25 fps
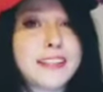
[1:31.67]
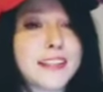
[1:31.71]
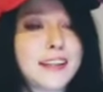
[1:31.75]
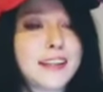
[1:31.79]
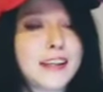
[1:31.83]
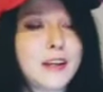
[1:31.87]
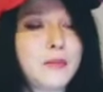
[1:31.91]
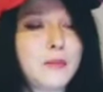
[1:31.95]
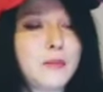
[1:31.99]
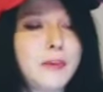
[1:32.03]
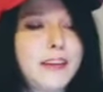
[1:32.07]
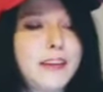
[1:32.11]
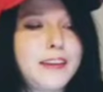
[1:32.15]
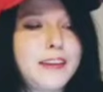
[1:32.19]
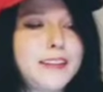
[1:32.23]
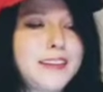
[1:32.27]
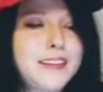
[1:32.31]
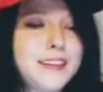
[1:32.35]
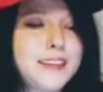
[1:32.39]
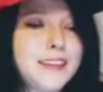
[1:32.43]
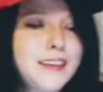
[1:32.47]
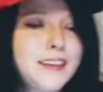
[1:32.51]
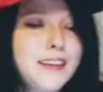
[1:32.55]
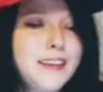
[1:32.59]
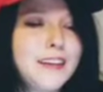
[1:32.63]
that came with
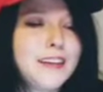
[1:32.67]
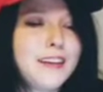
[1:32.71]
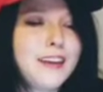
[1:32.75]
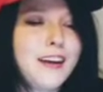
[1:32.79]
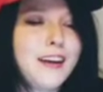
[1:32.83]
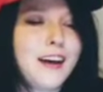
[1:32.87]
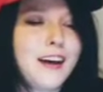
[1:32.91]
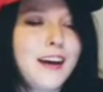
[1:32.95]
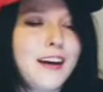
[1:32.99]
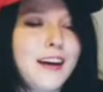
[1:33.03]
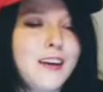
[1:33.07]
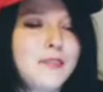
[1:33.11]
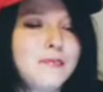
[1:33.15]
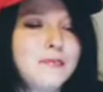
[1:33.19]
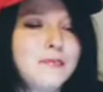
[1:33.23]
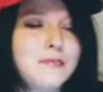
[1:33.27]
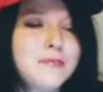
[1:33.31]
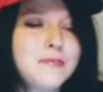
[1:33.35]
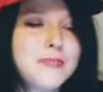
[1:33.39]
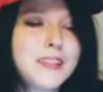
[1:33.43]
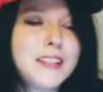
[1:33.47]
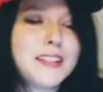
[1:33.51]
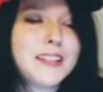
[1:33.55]
it.